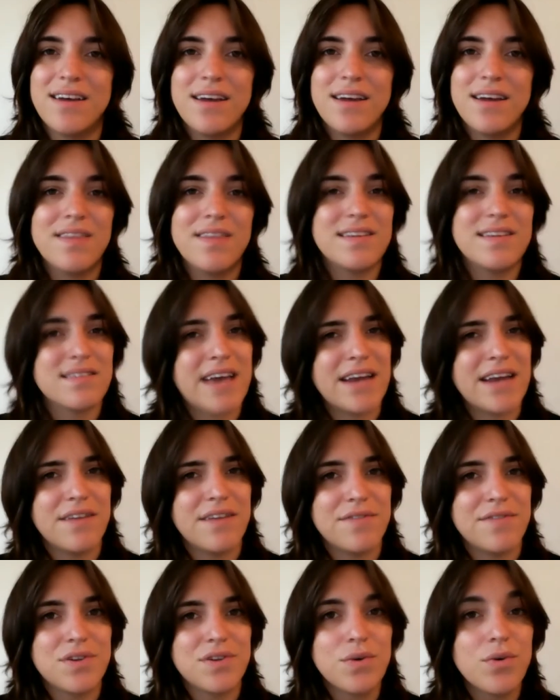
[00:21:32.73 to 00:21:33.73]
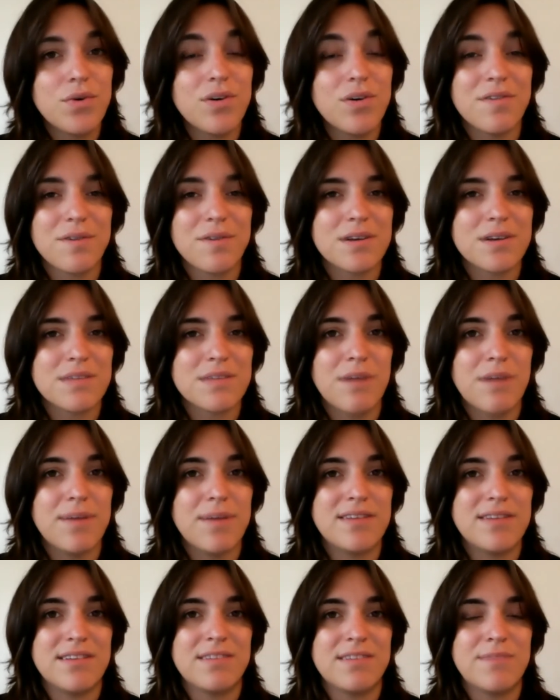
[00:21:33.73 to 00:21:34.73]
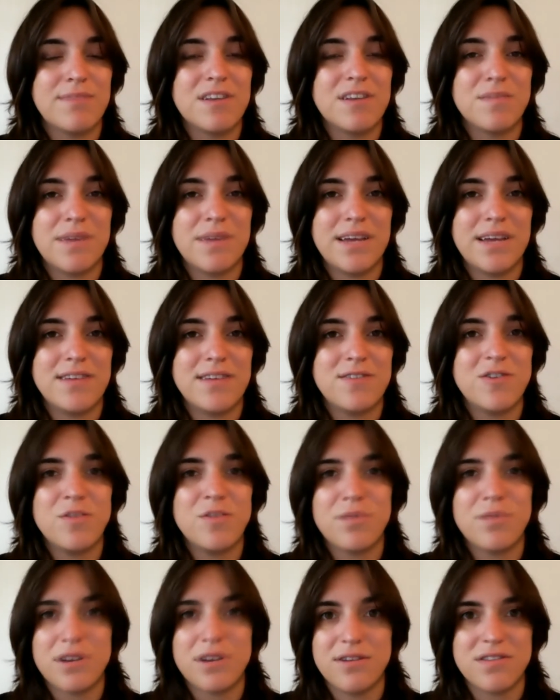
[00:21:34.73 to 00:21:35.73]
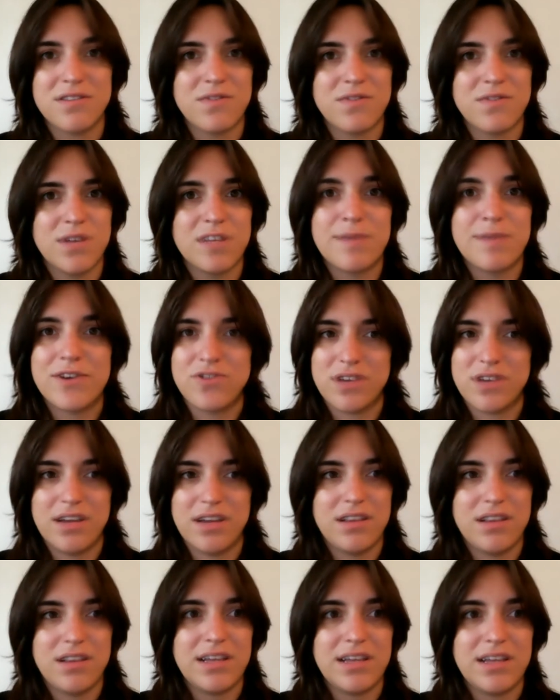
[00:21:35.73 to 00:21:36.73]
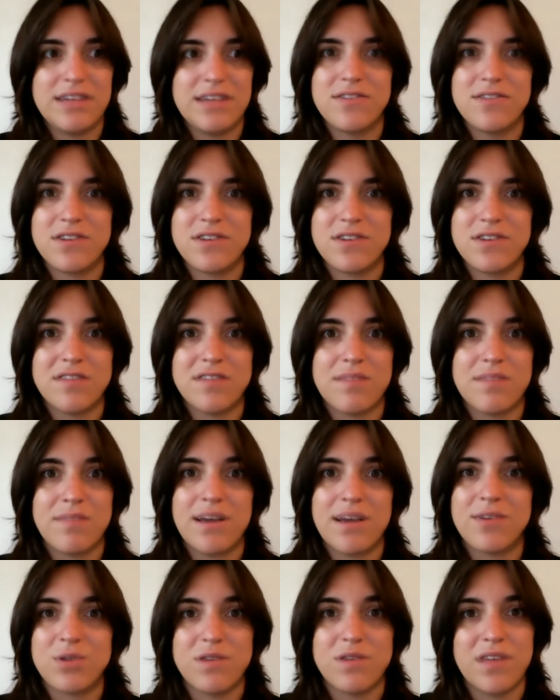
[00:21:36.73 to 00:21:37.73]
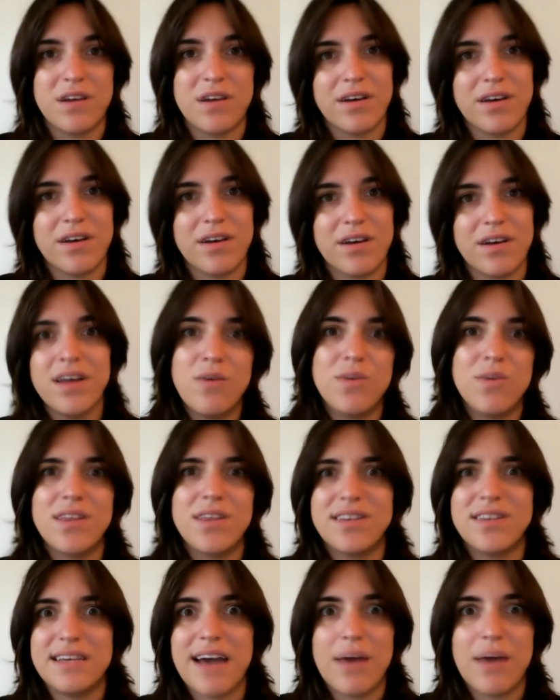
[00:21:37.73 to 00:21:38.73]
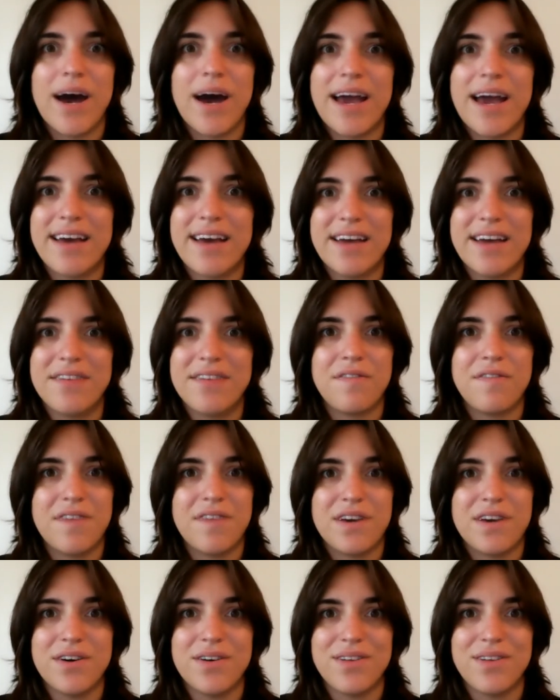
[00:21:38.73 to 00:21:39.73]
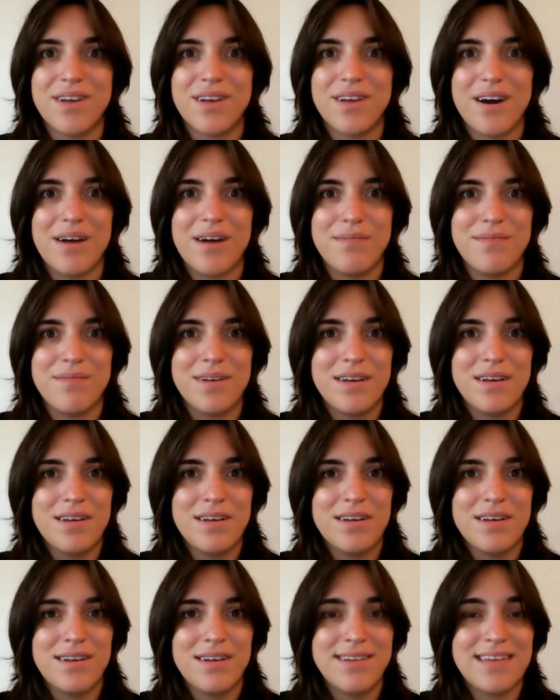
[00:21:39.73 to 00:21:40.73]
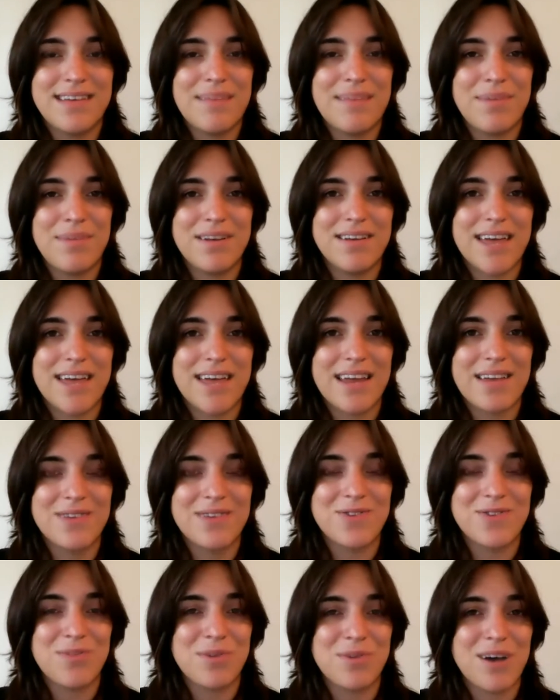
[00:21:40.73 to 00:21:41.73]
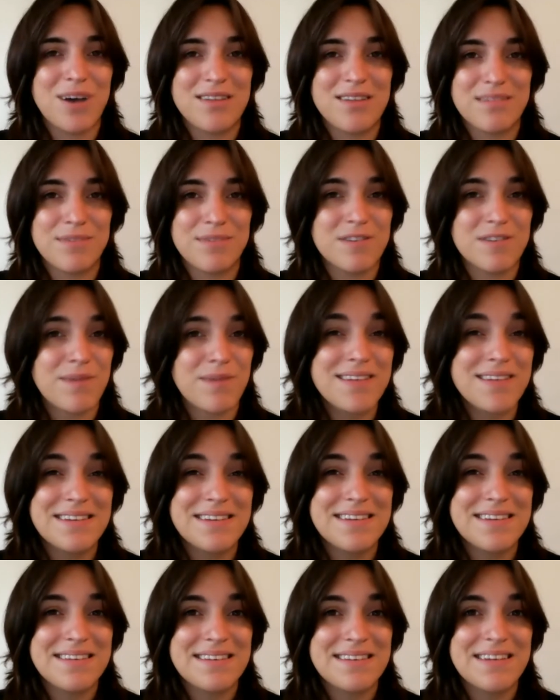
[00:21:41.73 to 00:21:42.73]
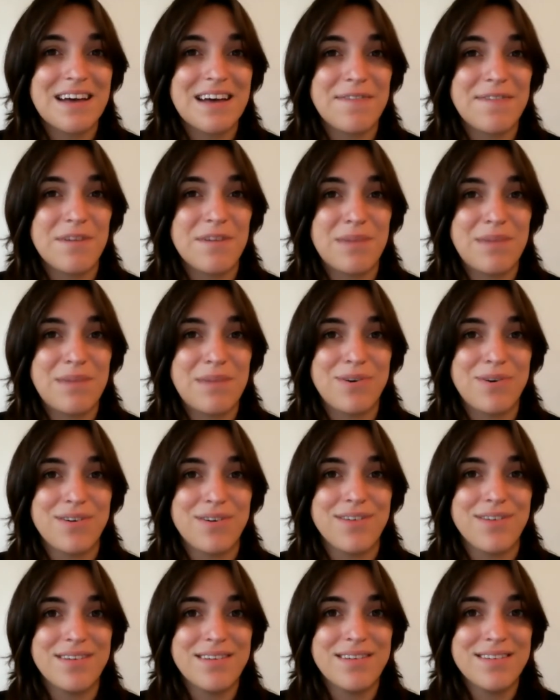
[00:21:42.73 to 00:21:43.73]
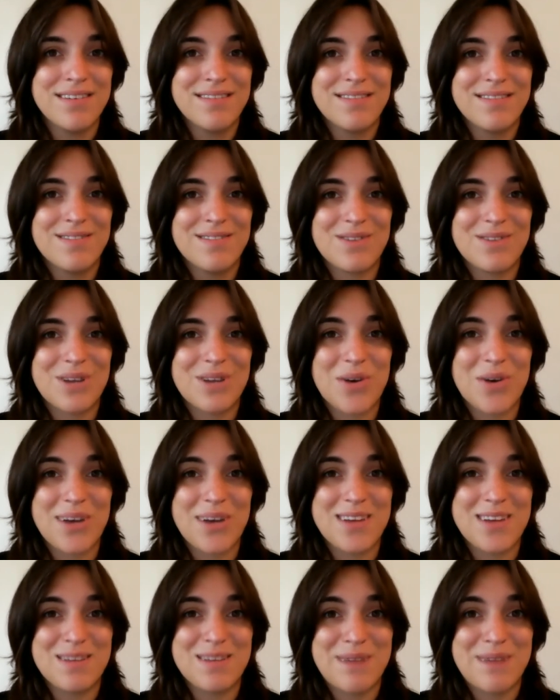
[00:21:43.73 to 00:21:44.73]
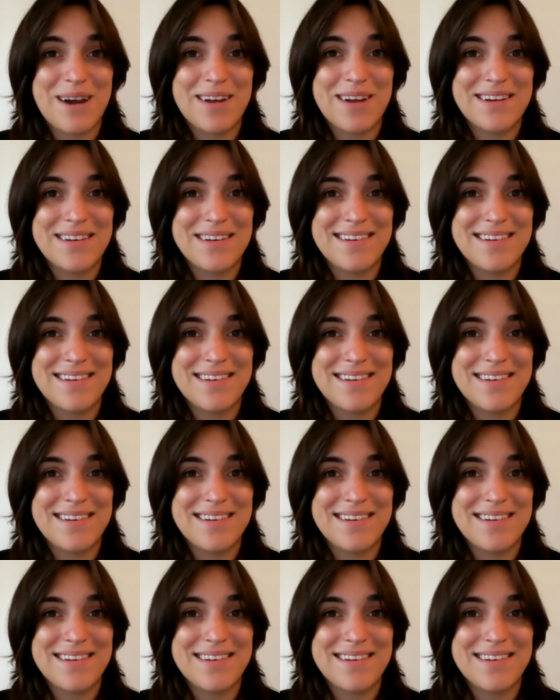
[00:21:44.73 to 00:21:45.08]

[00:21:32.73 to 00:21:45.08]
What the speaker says: this kind of tool for a small business must be super useful, especially LeadServe, something sort of like with a DIY kind of feel. Has that been getting super awesome responses and stuff? Are people sort of going nuts about it?